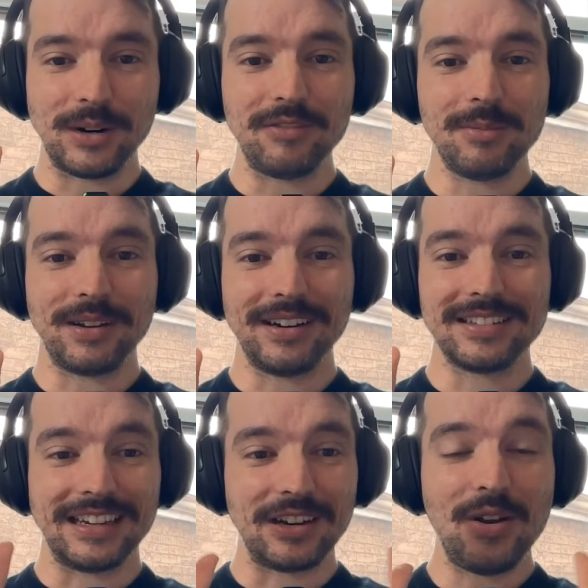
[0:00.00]
where
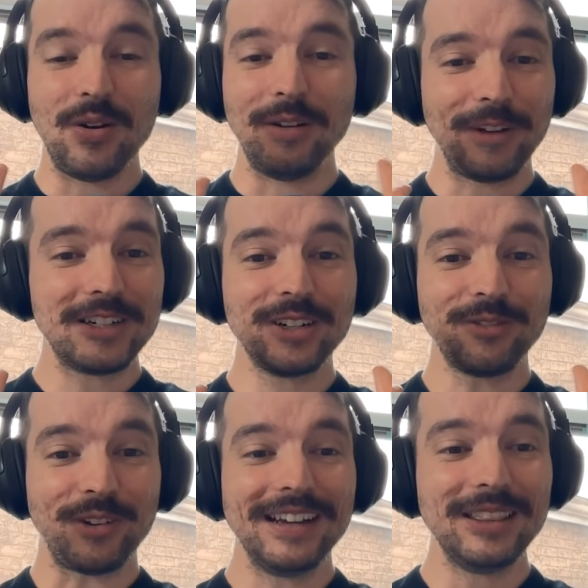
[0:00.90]
everybody's like no if i
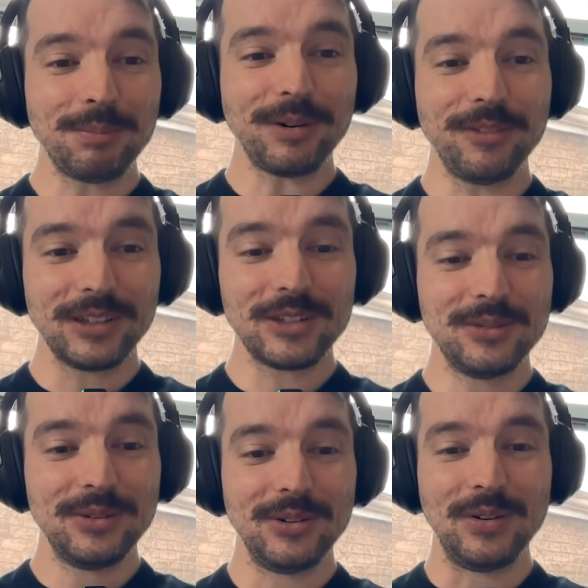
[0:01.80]
just find the perfect
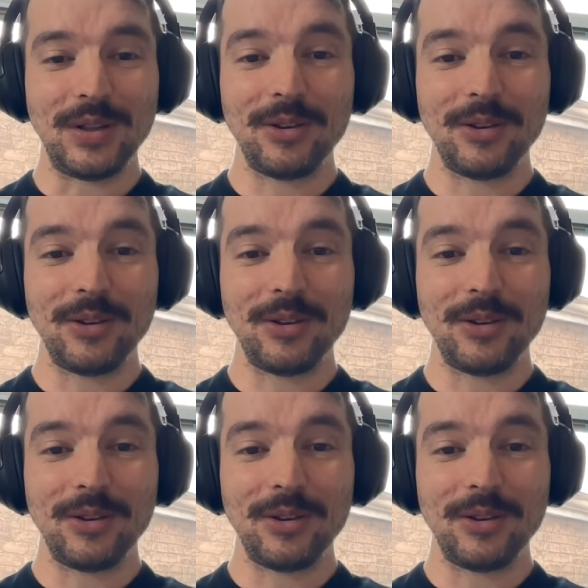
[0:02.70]
tool